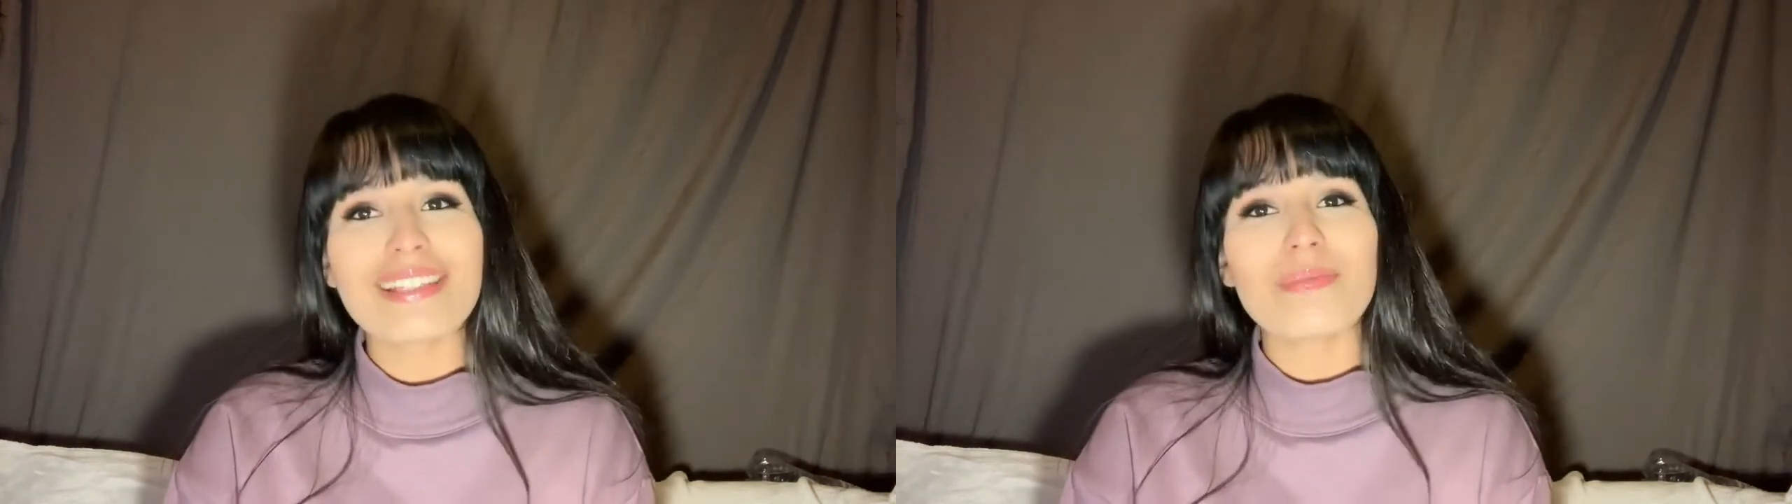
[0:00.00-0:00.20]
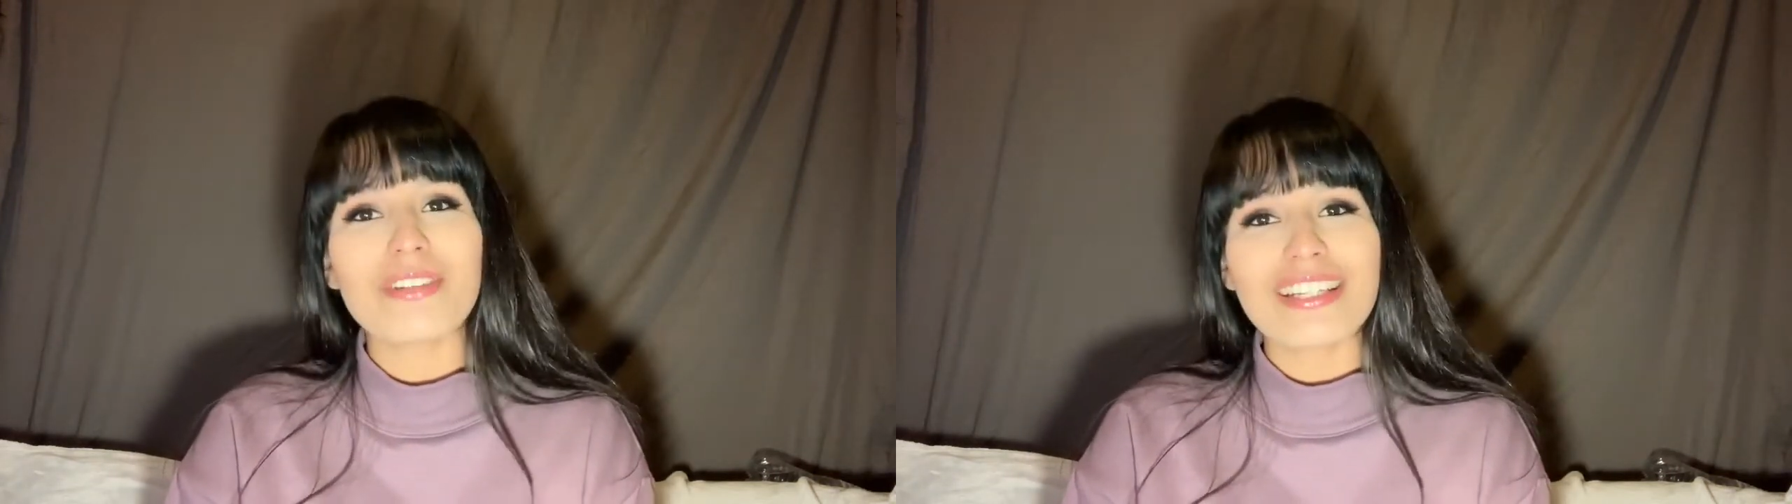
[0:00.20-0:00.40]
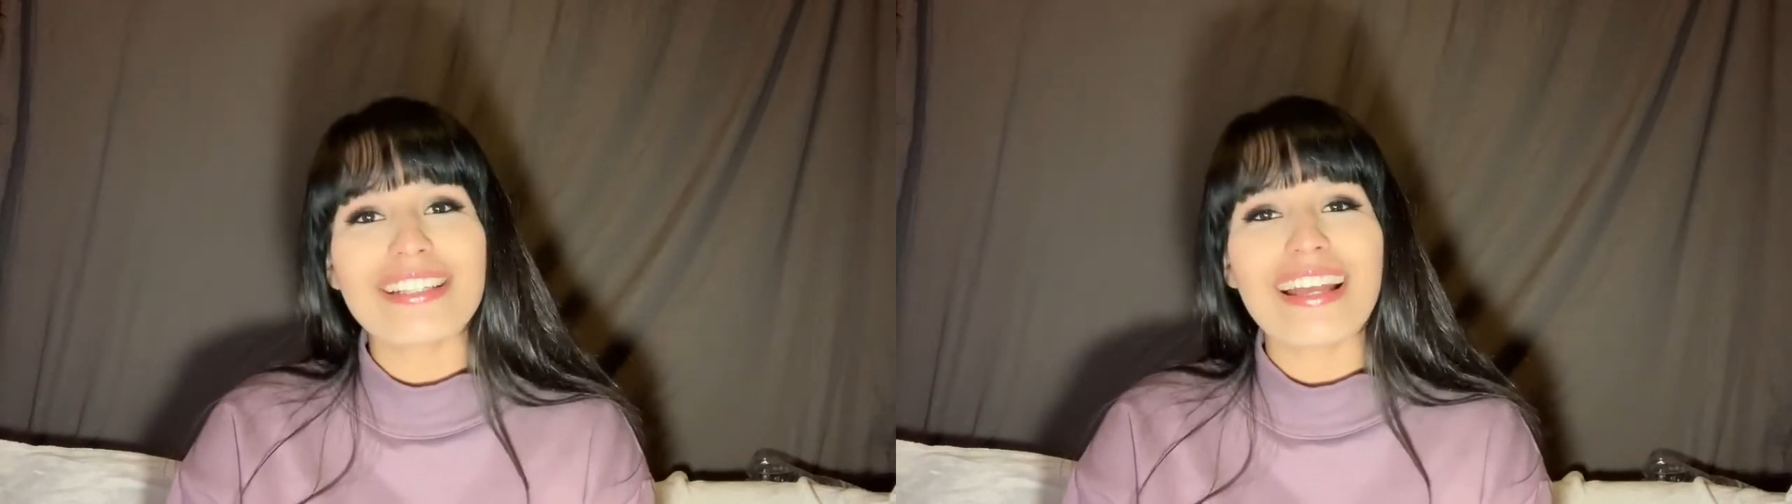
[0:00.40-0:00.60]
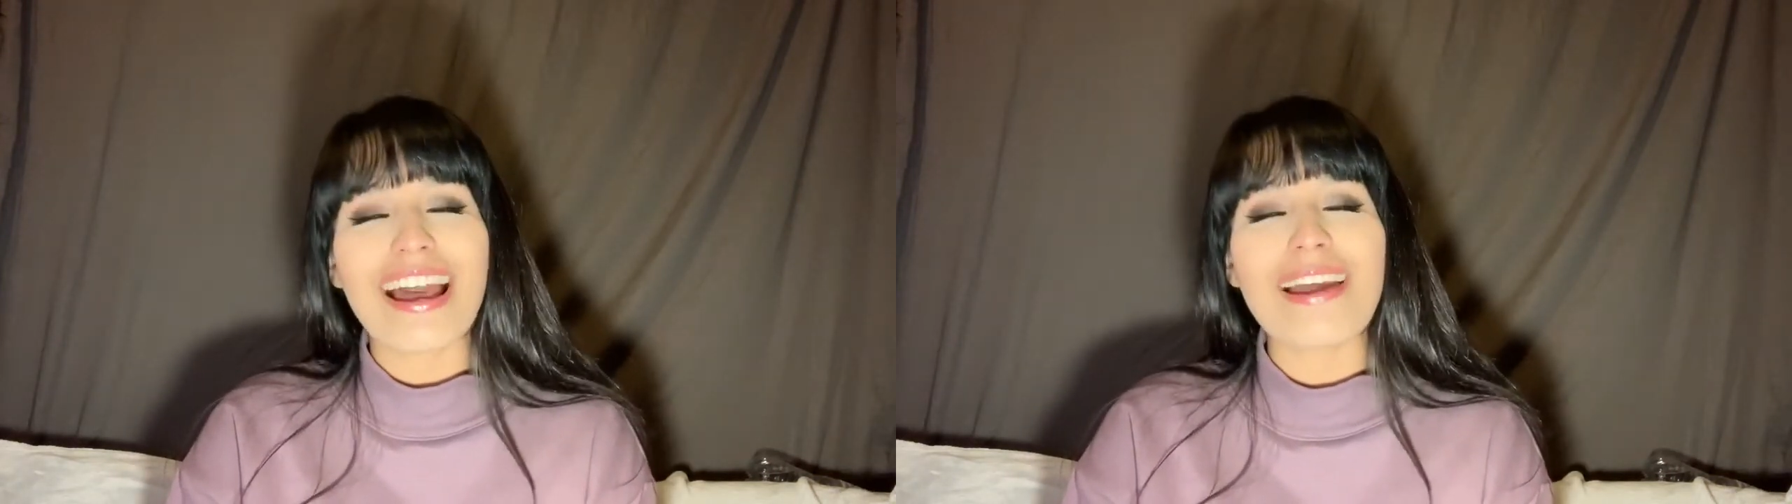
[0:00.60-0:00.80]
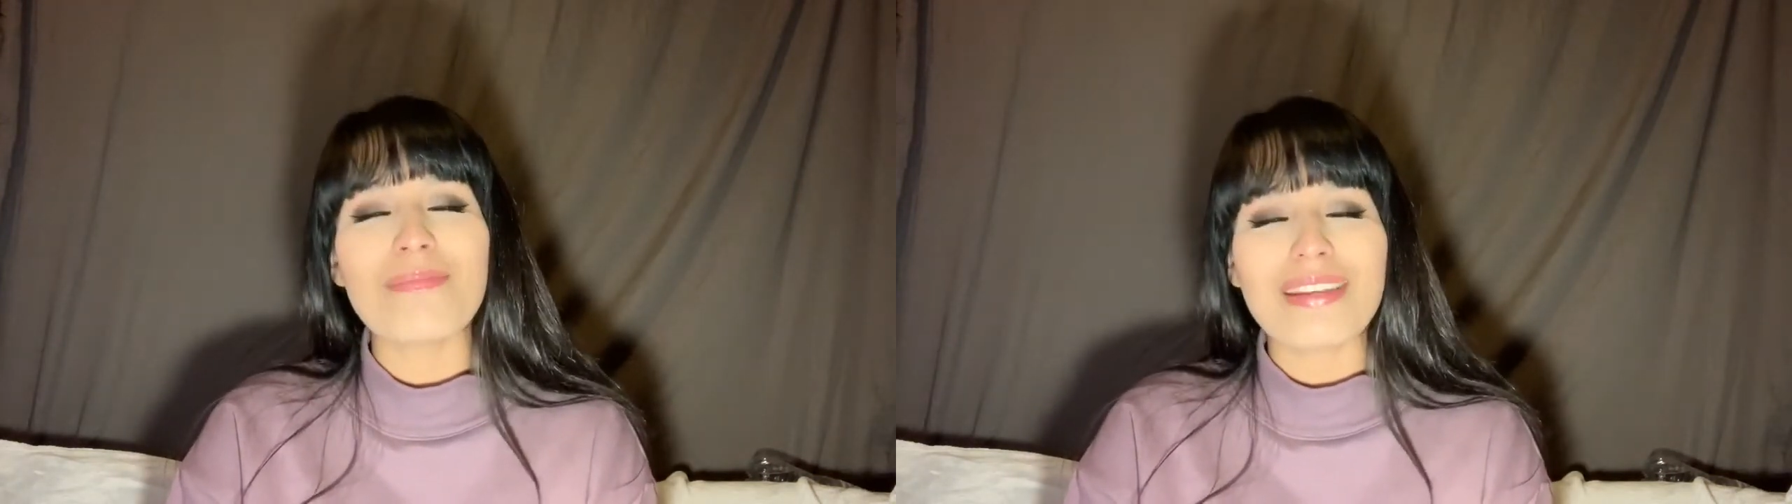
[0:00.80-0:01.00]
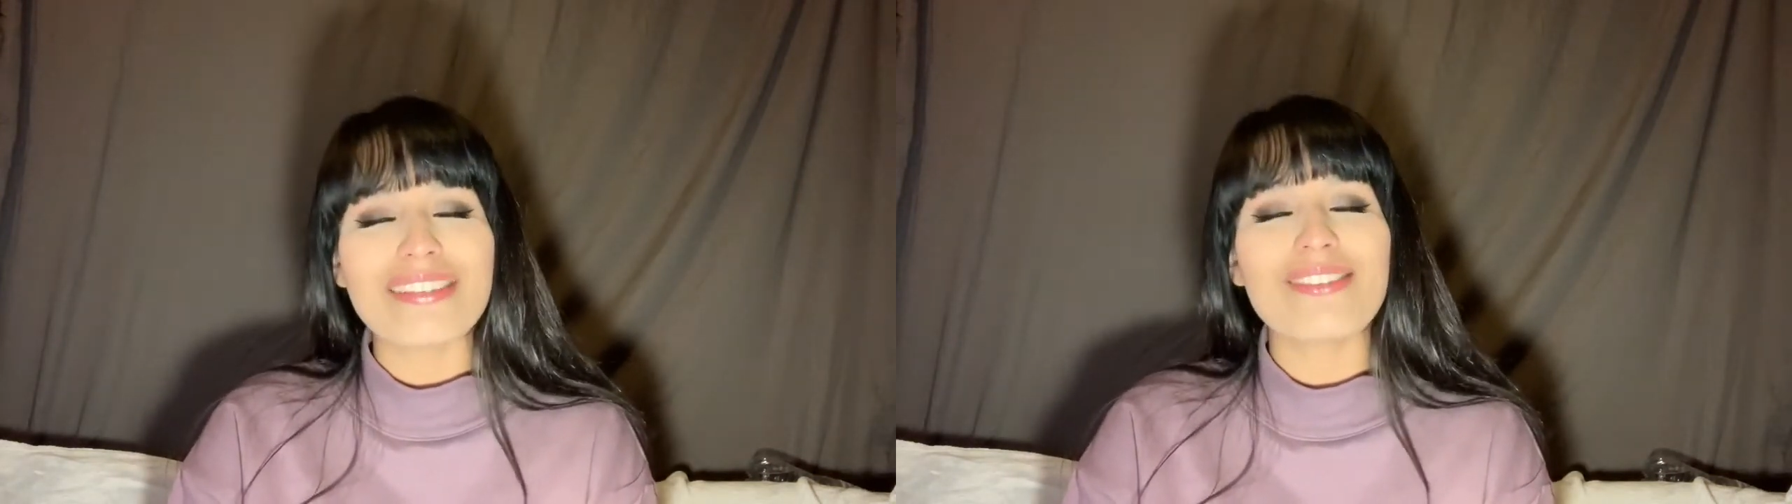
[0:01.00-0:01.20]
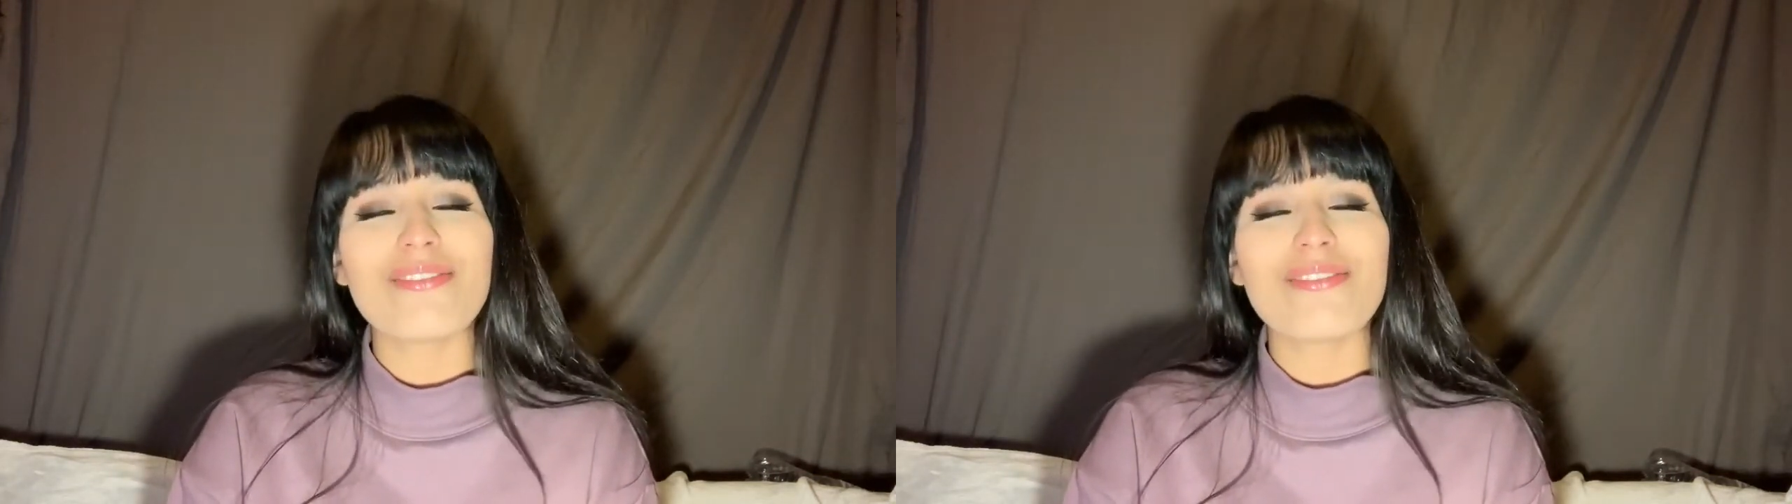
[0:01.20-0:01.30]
Marissa, I miss you